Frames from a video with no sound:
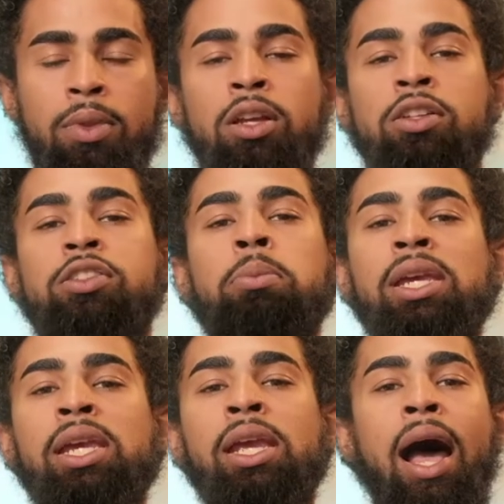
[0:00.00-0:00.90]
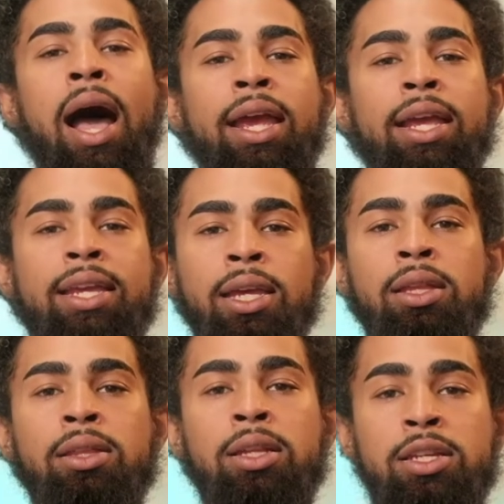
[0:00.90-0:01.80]
To me, I
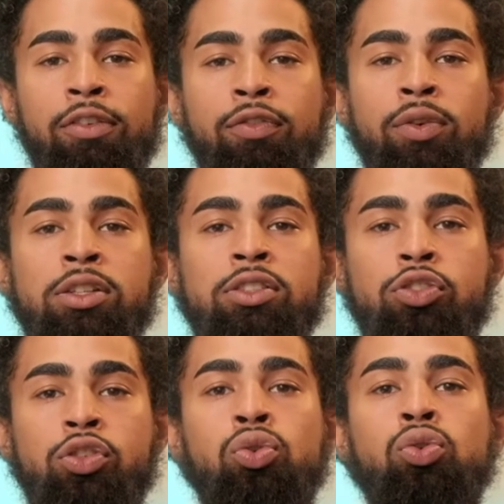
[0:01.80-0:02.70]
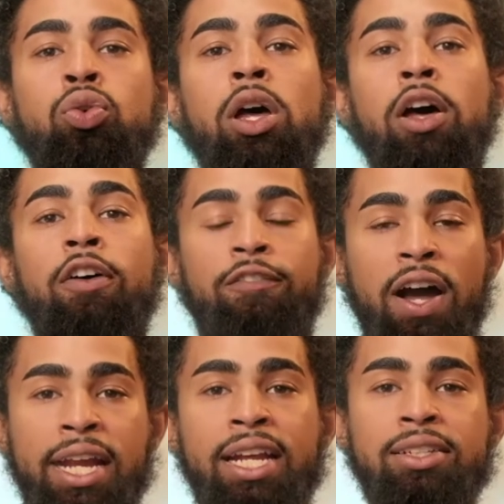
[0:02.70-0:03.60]
akin the difference to
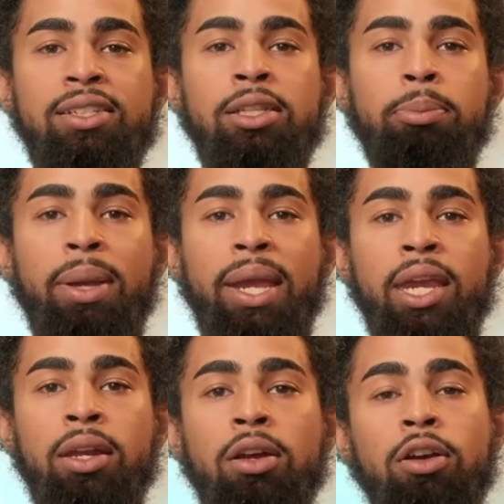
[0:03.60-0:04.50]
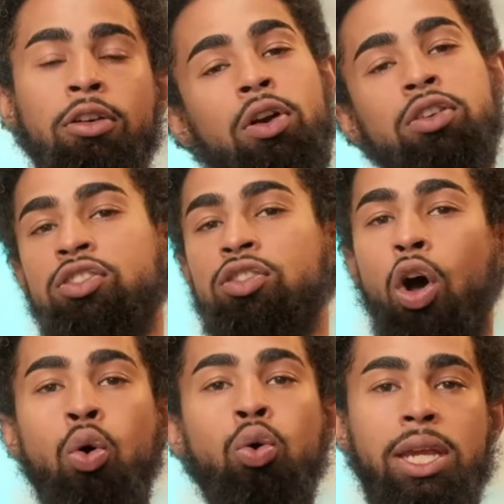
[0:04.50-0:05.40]
financing the pain versus
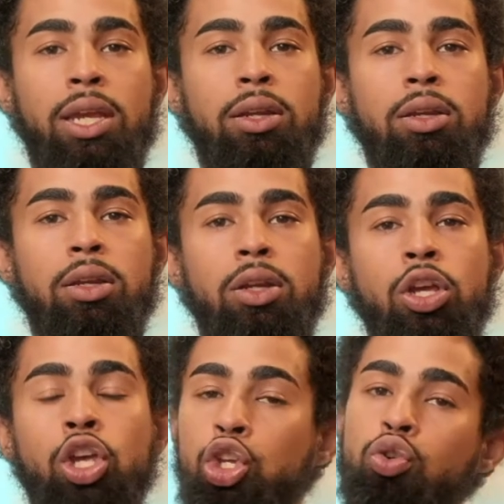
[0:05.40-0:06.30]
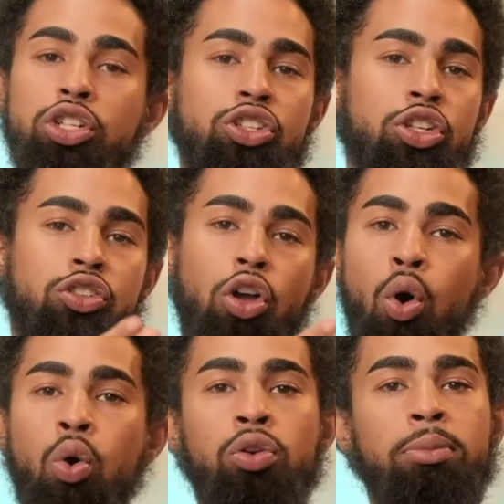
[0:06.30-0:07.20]
owning it. You could just
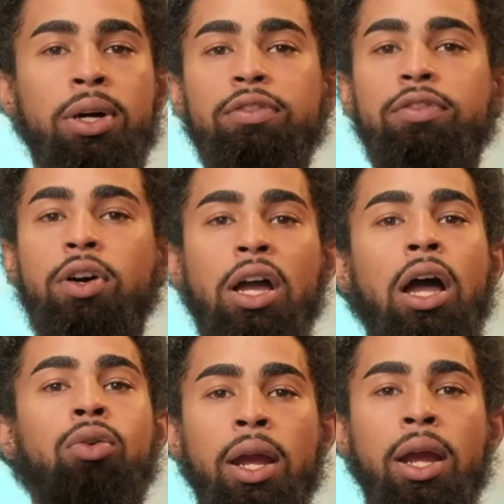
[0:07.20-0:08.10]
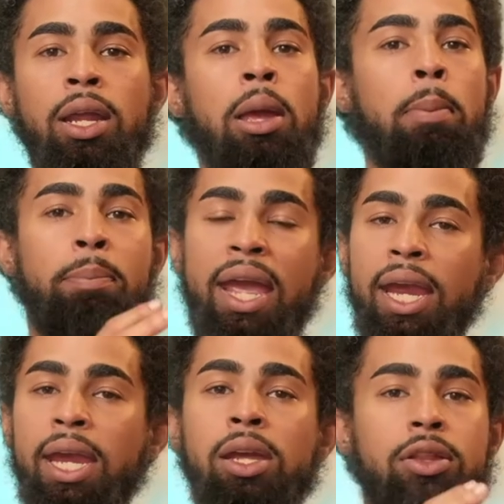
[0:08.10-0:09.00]
own the motherfucker outright,
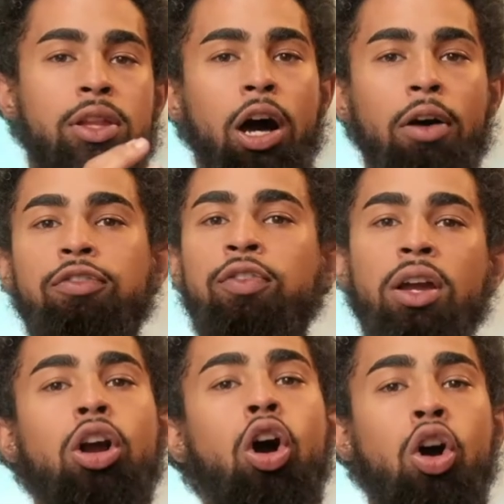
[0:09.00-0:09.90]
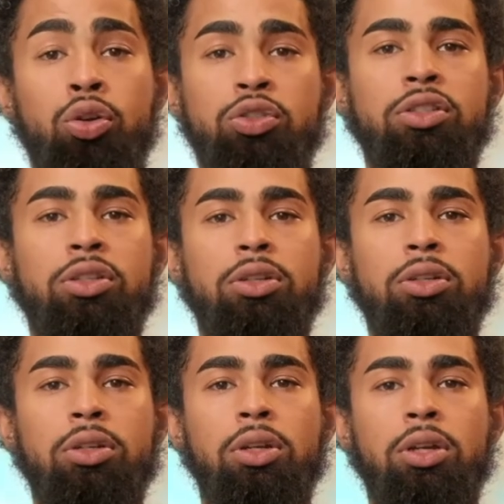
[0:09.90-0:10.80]
pay the upfront cost,
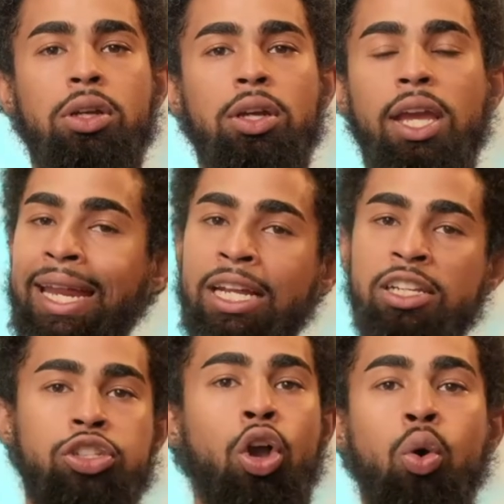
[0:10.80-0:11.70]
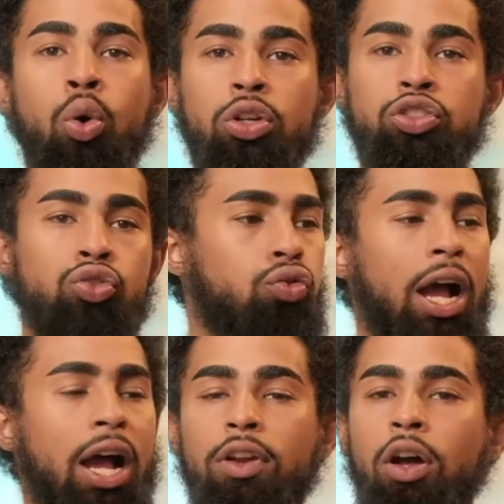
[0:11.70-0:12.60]
and it's yours. You
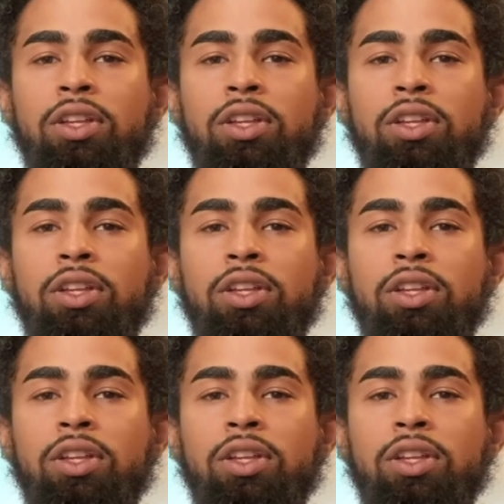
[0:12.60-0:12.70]
drive it off the